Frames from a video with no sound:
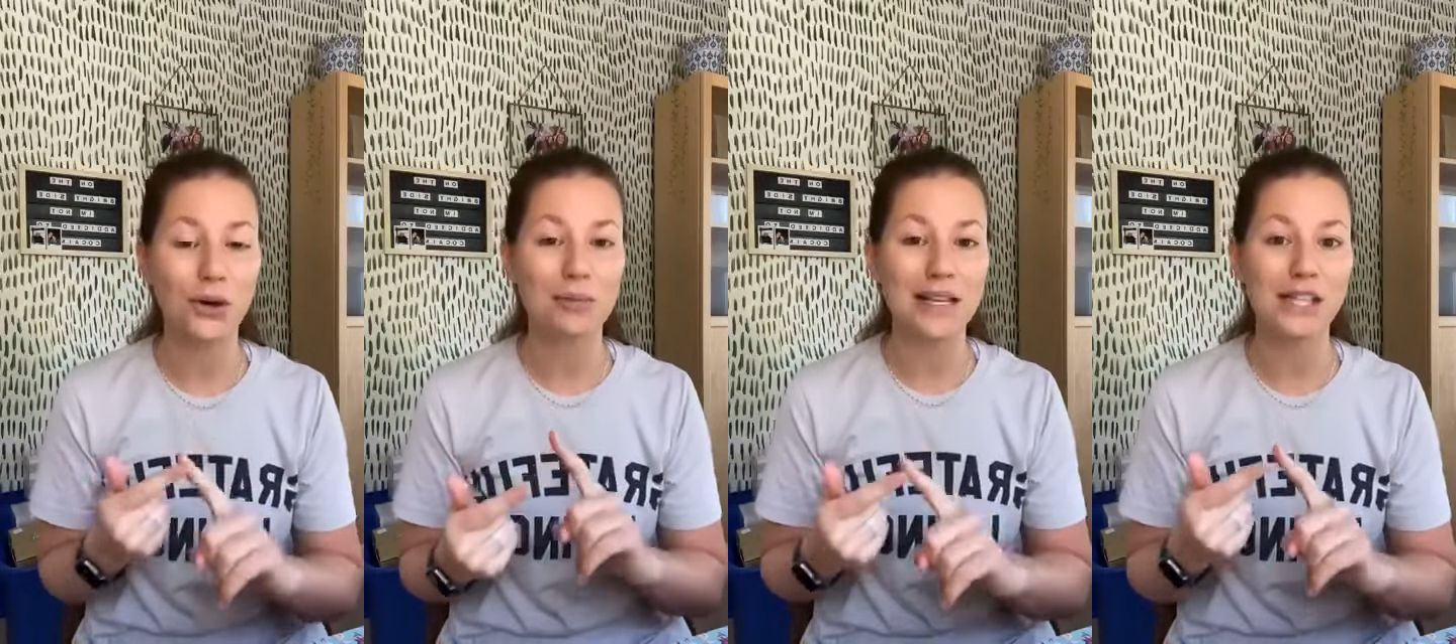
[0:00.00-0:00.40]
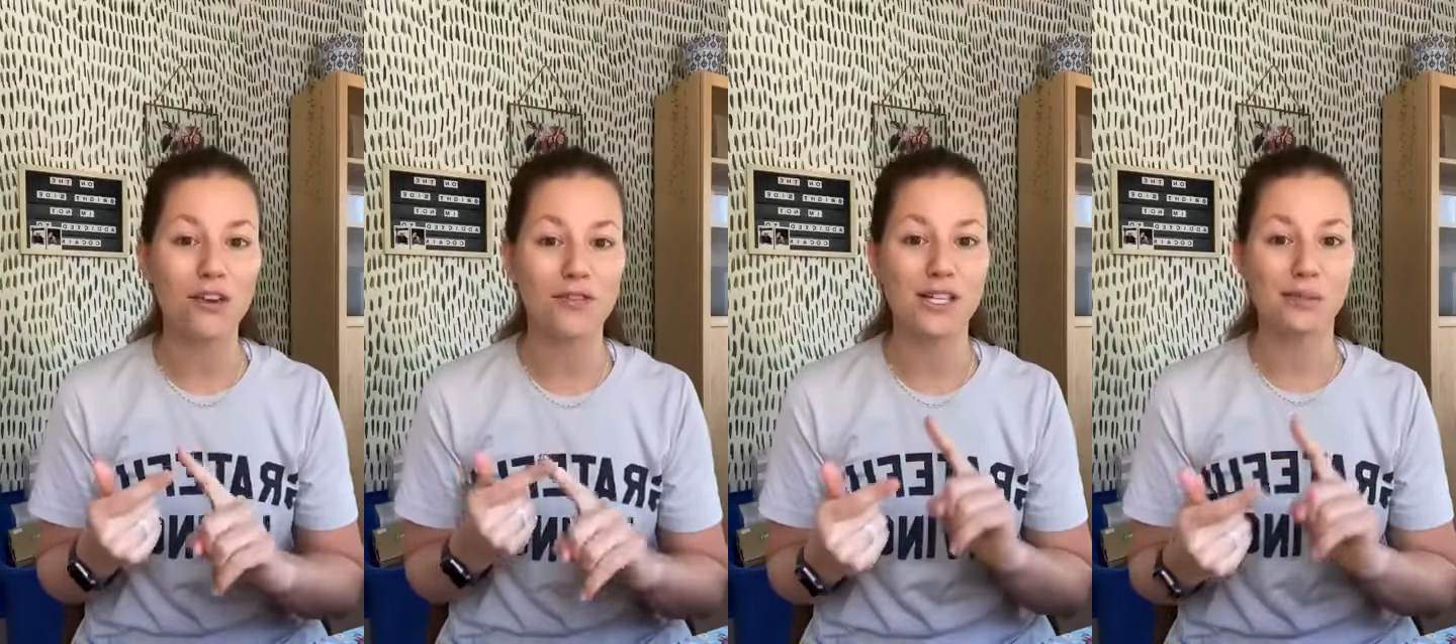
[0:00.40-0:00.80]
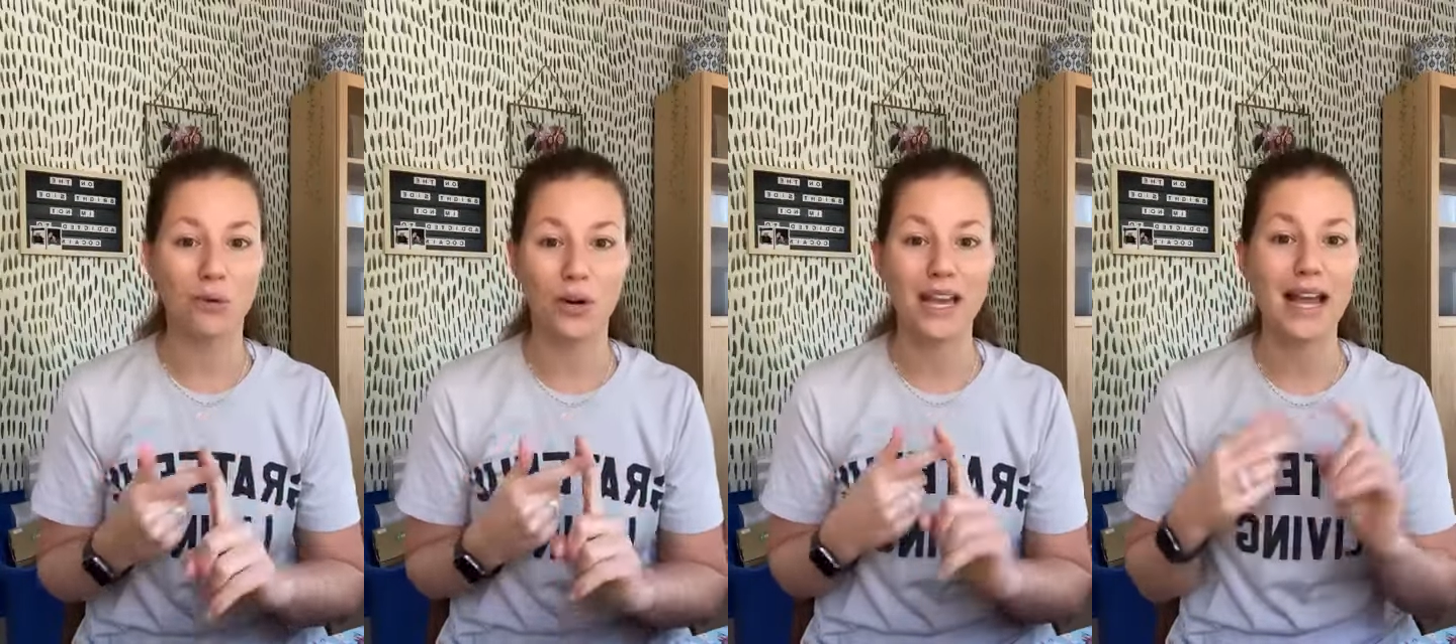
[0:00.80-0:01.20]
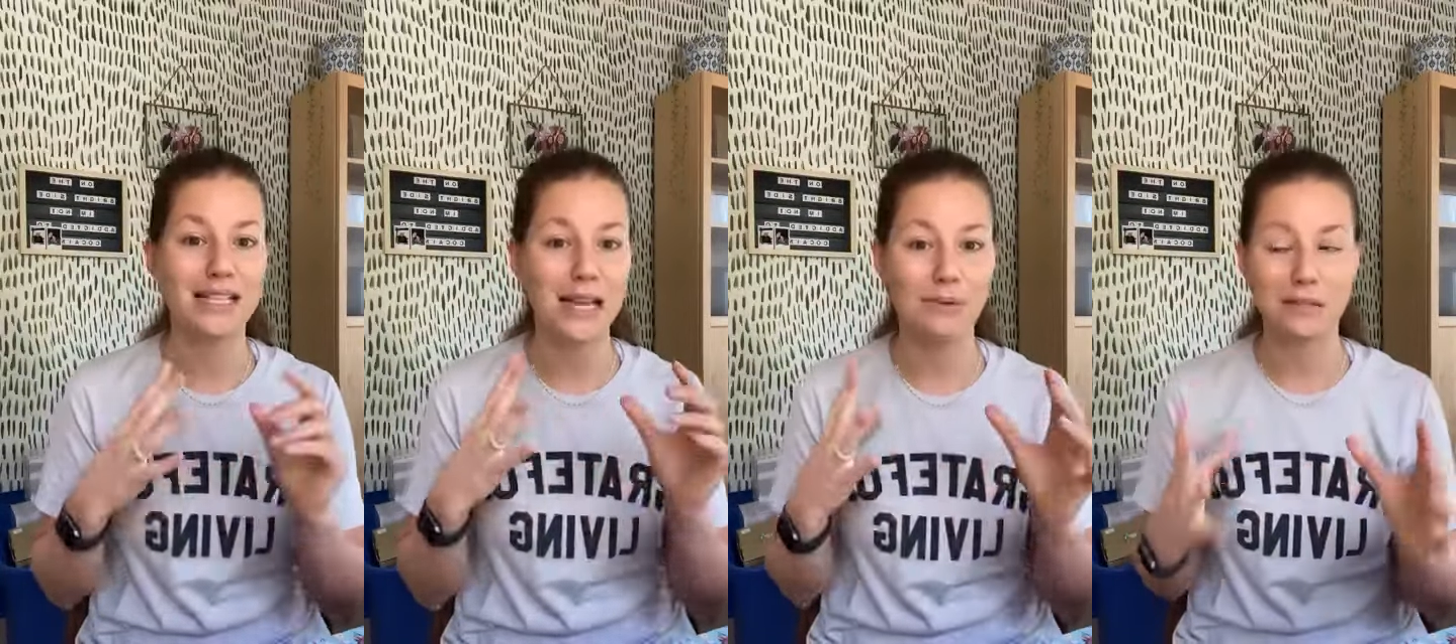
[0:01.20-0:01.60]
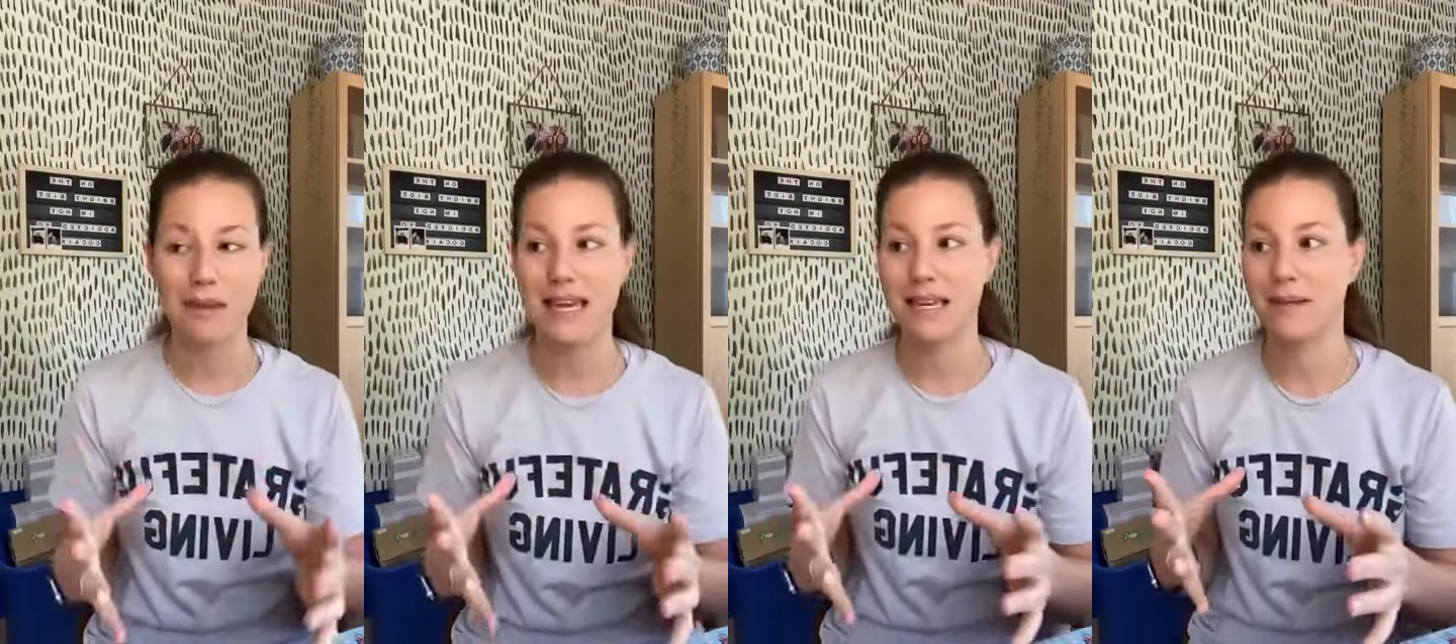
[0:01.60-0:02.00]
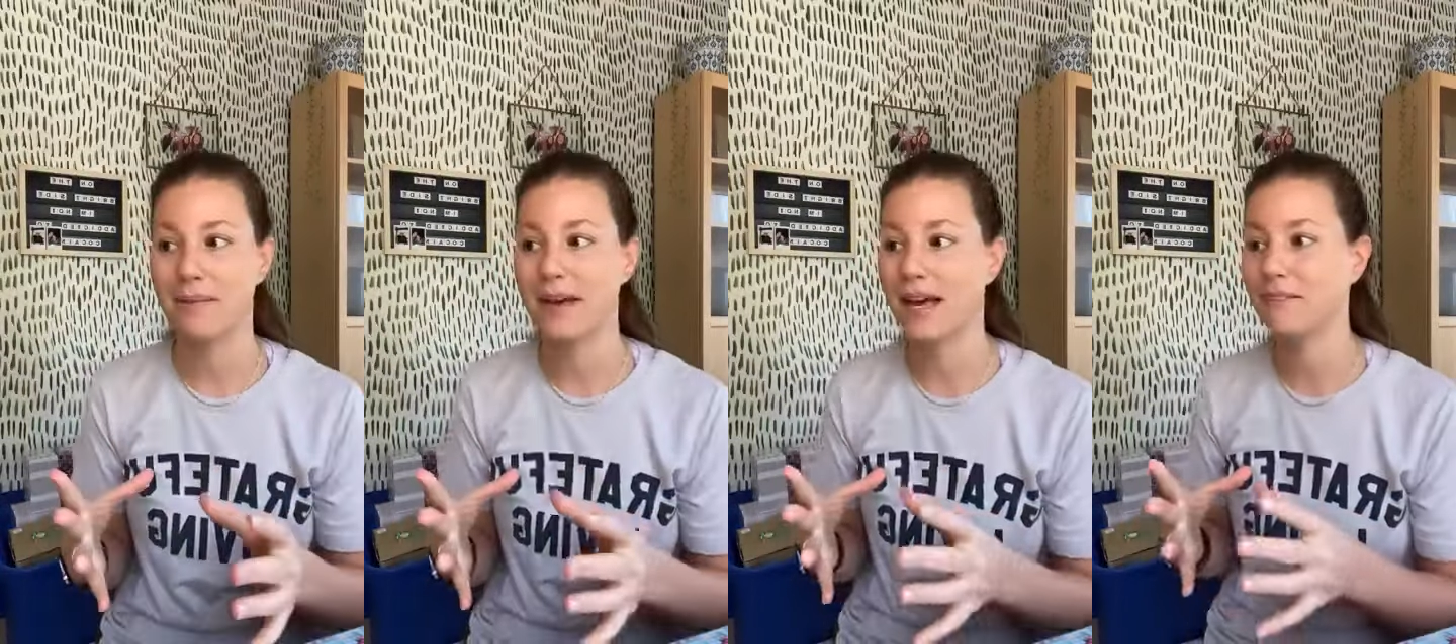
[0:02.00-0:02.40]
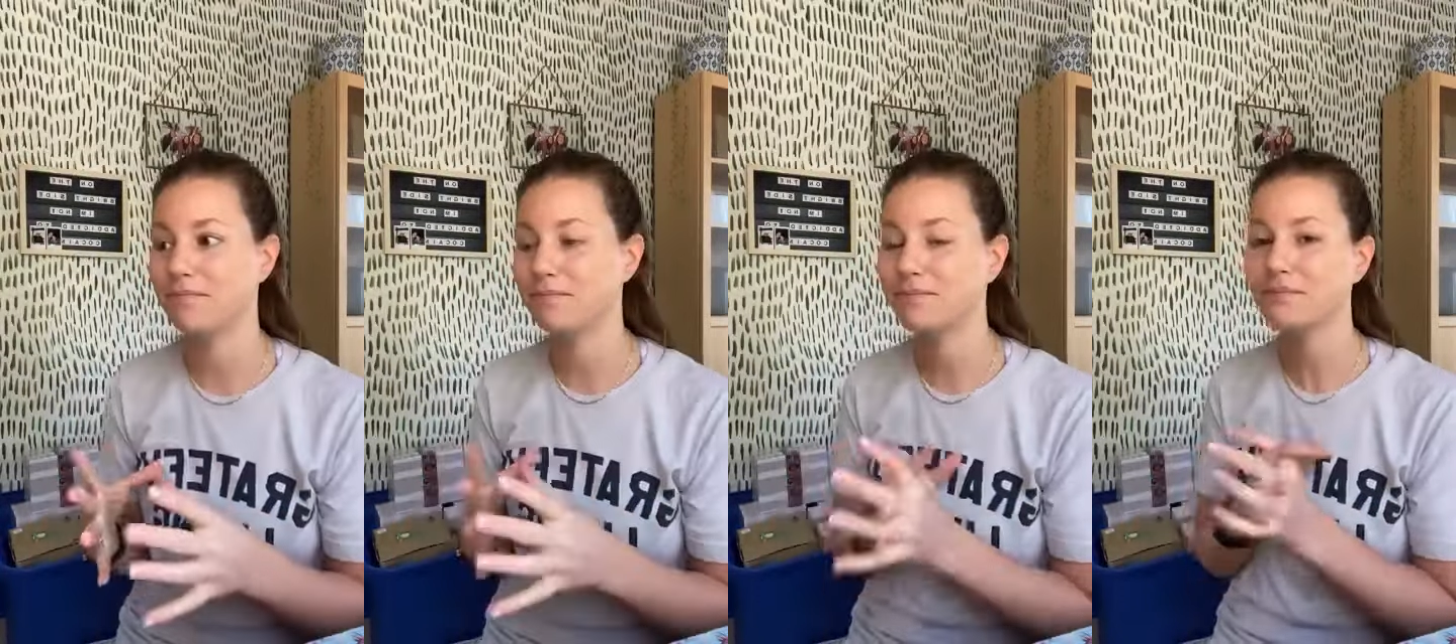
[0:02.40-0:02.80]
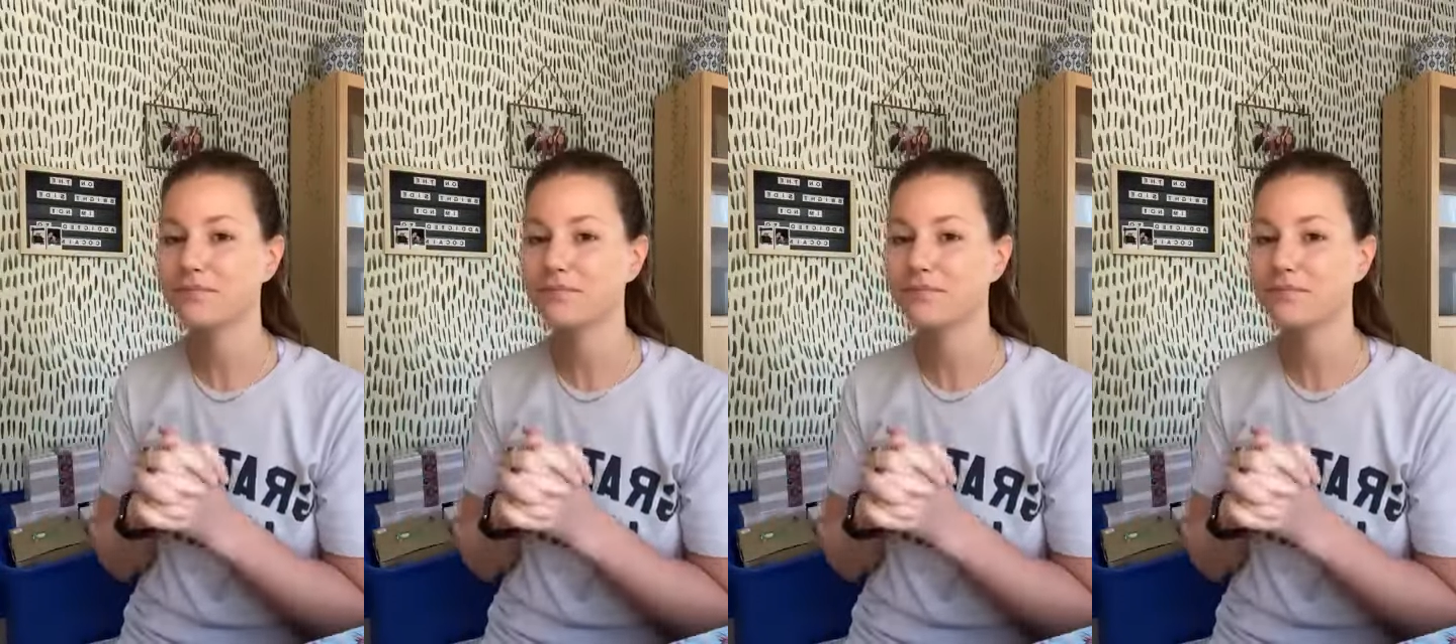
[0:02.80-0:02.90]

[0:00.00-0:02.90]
told myself this morning as I was making my bed.